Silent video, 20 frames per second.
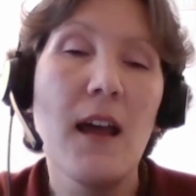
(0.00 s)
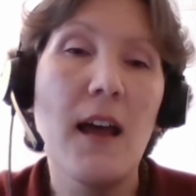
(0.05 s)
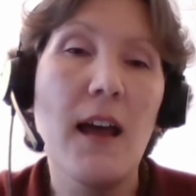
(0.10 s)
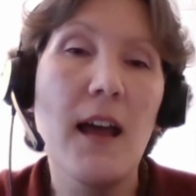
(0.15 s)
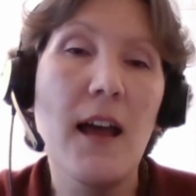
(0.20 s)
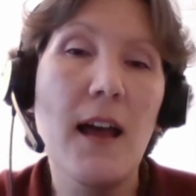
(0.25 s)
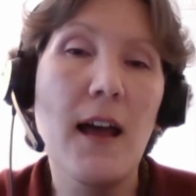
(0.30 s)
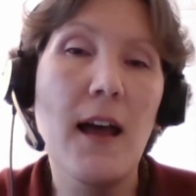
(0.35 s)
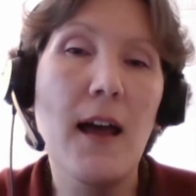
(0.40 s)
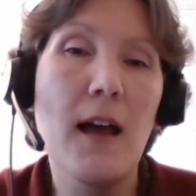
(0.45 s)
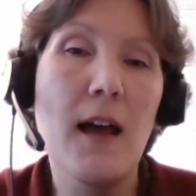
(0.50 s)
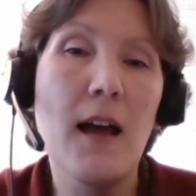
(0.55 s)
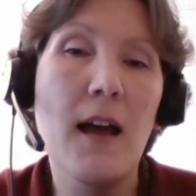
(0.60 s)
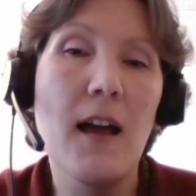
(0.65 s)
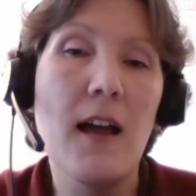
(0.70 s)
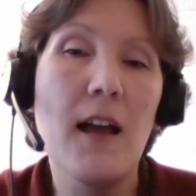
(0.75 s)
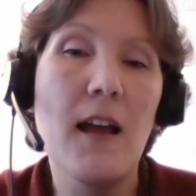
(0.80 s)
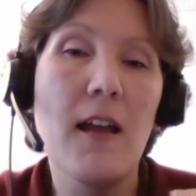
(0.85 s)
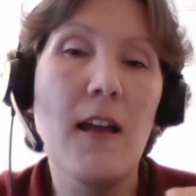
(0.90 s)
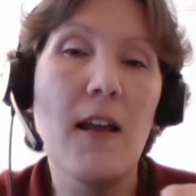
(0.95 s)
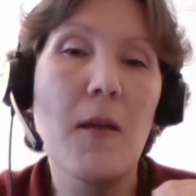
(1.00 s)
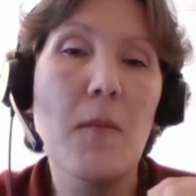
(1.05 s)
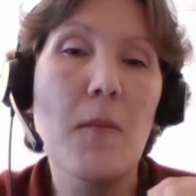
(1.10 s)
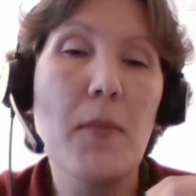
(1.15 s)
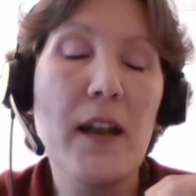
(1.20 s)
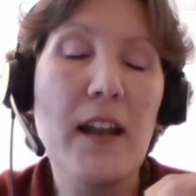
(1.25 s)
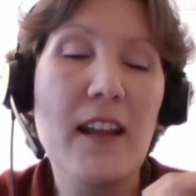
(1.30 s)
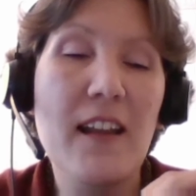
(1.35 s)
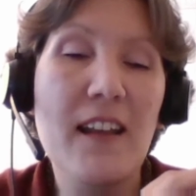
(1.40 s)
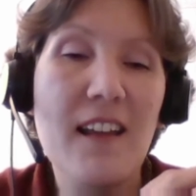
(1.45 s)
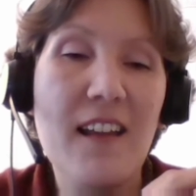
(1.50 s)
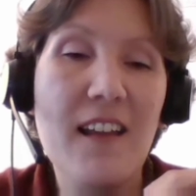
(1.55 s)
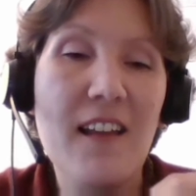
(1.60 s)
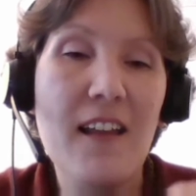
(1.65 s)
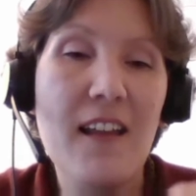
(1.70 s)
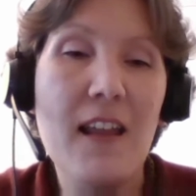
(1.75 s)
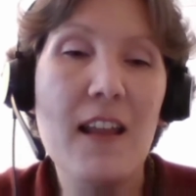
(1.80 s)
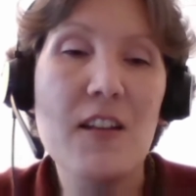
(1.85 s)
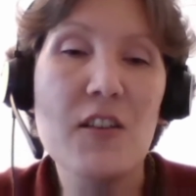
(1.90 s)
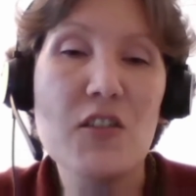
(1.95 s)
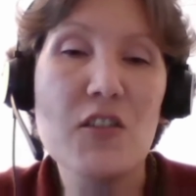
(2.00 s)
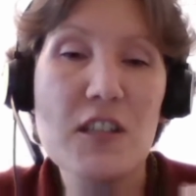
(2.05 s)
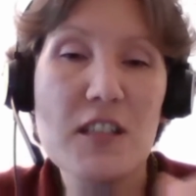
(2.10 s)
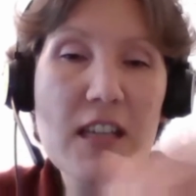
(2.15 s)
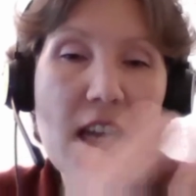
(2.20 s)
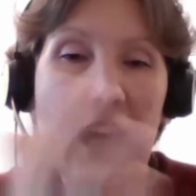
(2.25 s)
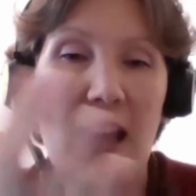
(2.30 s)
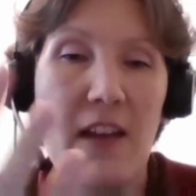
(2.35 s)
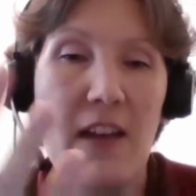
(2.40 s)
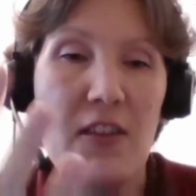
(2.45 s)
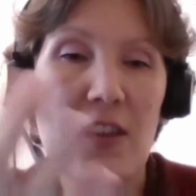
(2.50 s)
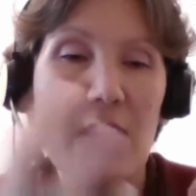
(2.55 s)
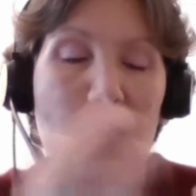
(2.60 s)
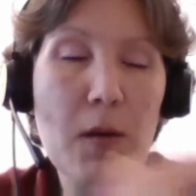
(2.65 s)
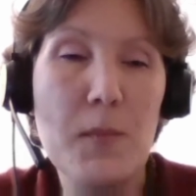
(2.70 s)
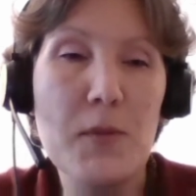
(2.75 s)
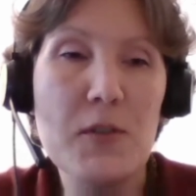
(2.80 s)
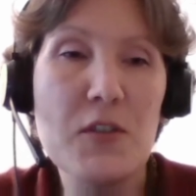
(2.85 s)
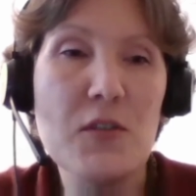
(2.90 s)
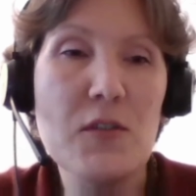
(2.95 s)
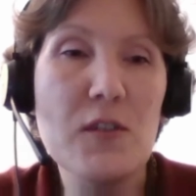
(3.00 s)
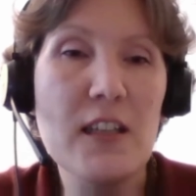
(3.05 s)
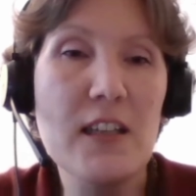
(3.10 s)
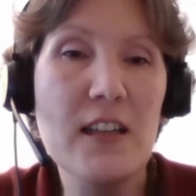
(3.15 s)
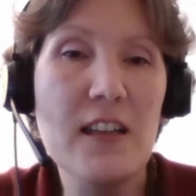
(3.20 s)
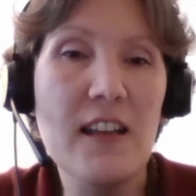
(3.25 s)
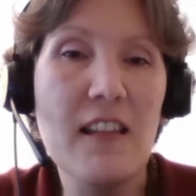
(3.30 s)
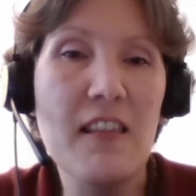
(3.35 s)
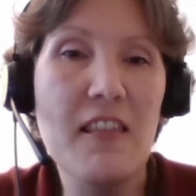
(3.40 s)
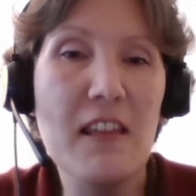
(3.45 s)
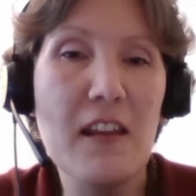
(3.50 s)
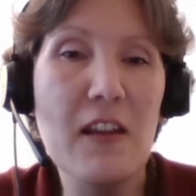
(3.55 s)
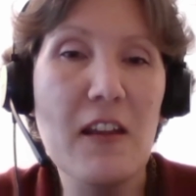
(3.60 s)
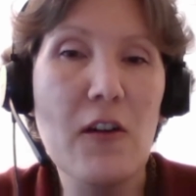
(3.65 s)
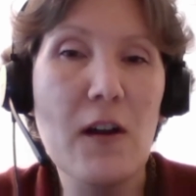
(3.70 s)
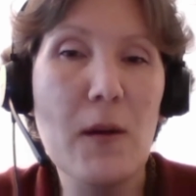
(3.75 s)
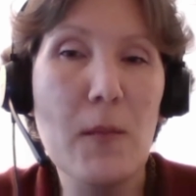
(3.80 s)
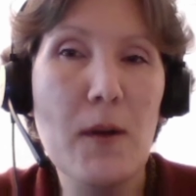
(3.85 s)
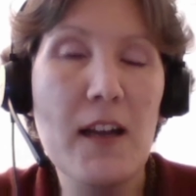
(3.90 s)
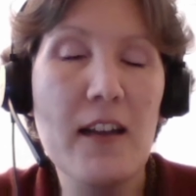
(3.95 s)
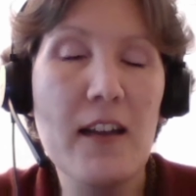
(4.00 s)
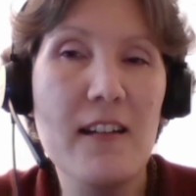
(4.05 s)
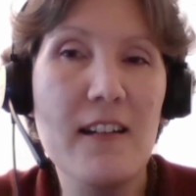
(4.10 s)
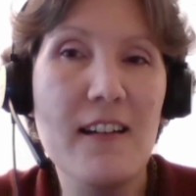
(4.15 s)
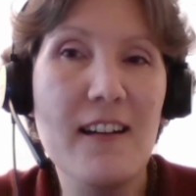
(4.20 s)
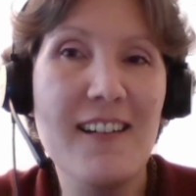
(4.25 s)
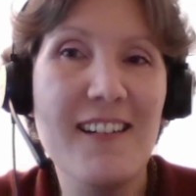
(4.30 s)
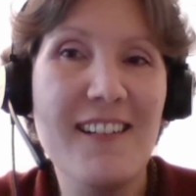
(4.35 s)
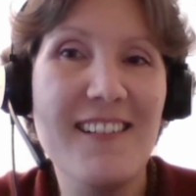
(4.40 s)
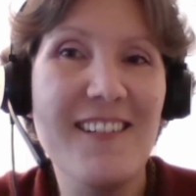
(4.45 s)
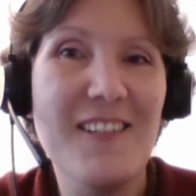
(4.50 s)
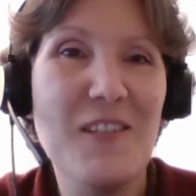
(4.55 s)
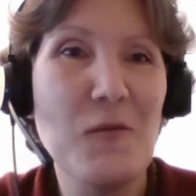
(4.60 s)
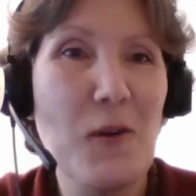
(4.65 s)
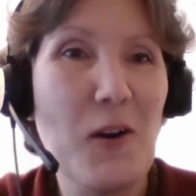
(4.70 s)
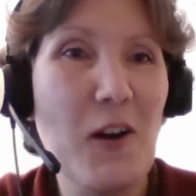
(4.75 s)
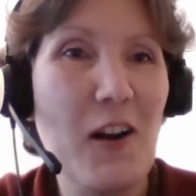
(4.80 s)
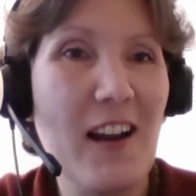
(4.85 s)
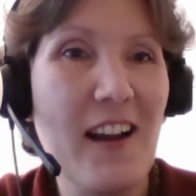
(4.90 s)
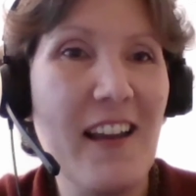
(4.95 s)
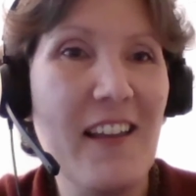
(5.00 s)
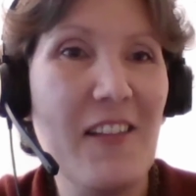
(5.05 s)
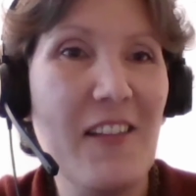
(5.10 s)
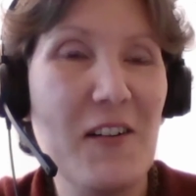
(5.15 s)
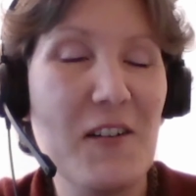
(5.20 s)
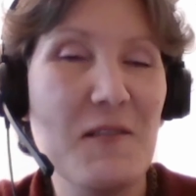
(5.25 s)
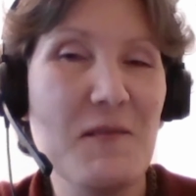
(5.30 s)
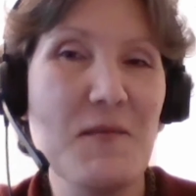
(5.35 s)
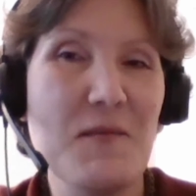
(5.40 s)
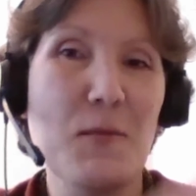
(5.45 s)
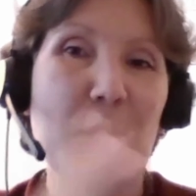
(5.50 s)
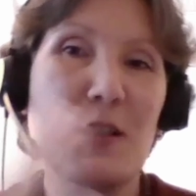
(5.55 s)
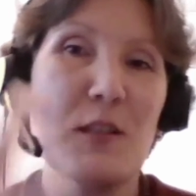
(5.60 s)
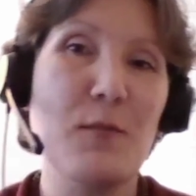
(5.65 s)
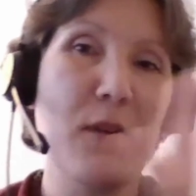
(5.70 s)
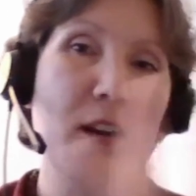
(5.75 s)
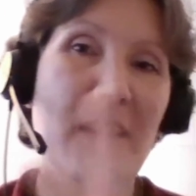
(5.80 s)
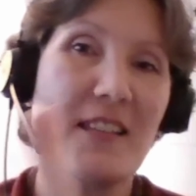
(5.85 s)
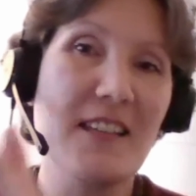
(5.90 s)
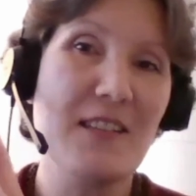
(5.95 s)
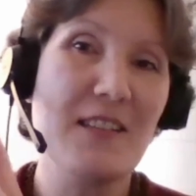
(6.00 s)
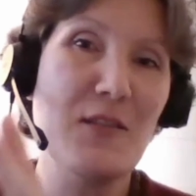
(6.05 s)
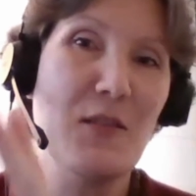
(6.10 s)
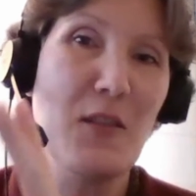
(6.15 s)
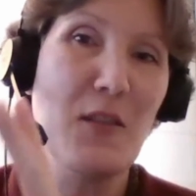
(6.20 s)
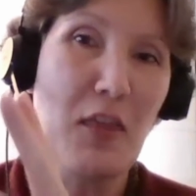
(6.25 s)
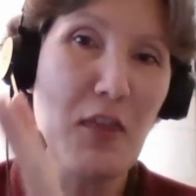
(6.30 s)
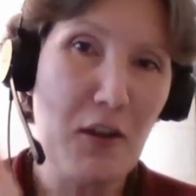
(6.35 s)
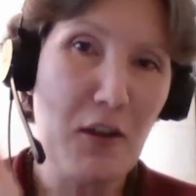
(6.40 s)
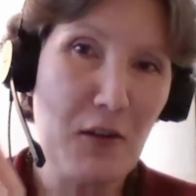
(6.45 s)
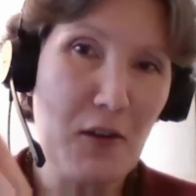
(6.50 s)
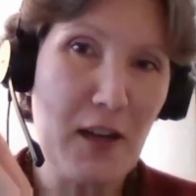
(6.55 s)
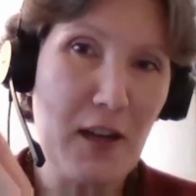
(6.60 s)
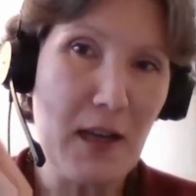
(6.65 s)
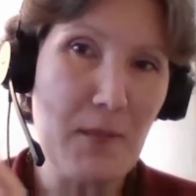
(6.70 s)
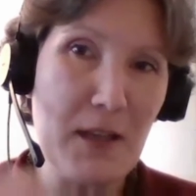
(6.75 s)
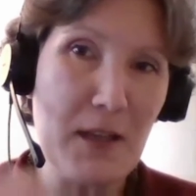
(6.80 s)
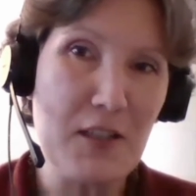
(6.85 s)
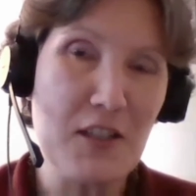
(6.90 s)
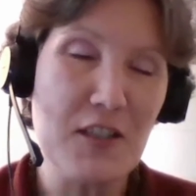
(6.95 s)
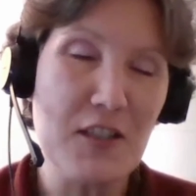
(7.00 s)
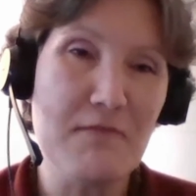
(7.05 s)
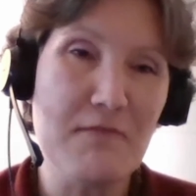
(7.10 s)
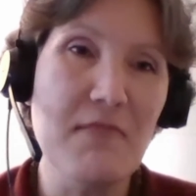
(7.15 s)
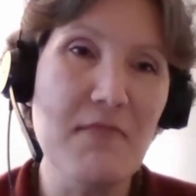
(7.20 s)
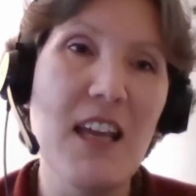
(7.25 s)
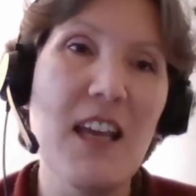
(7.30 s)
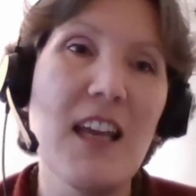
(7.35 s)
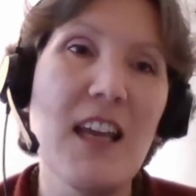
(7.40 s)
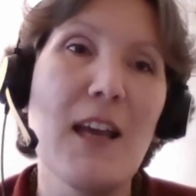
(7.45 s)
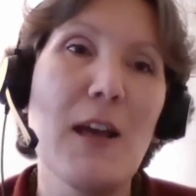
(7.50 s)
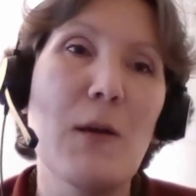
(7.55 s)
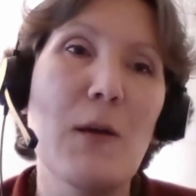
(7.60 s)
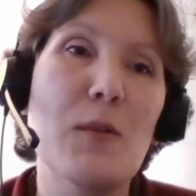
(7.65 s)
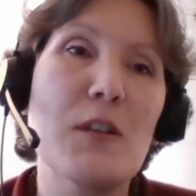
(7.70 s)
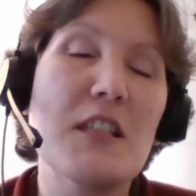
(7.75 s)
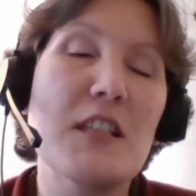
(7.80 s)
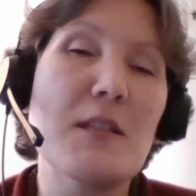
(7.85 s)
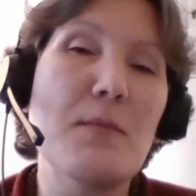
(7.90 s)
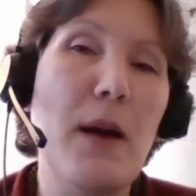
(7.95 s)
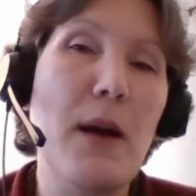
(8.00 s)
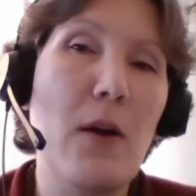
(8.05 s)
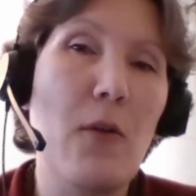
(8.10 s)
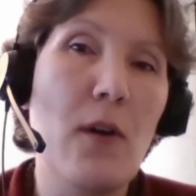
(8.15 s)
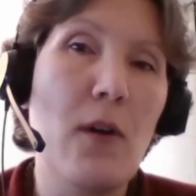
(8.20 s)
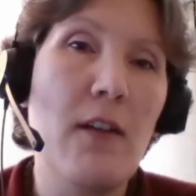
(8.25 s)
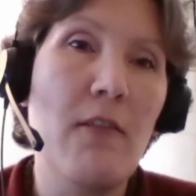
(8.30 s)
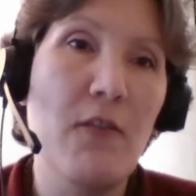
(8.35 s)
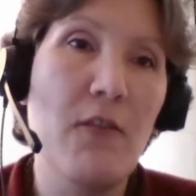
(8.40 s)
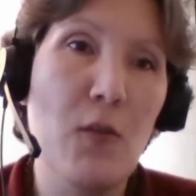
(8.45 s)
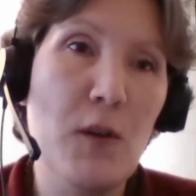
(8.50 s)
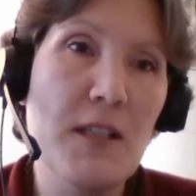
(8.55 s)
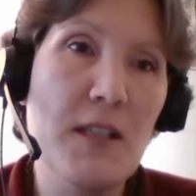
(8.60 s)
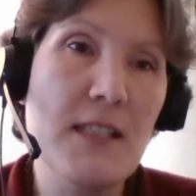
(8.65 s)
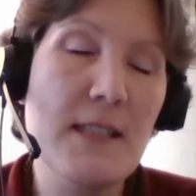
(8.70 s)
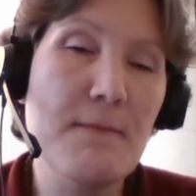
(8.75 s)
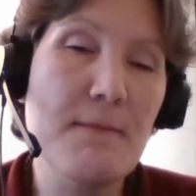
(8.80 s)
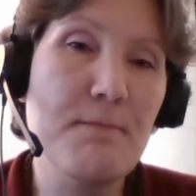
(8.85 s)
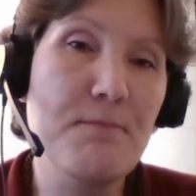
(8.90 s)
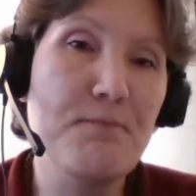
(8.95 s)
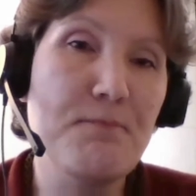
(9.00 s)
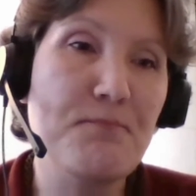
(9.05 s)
But just having the opportunity in theory might not work either, which brings us to the third dimension, which is power and voice.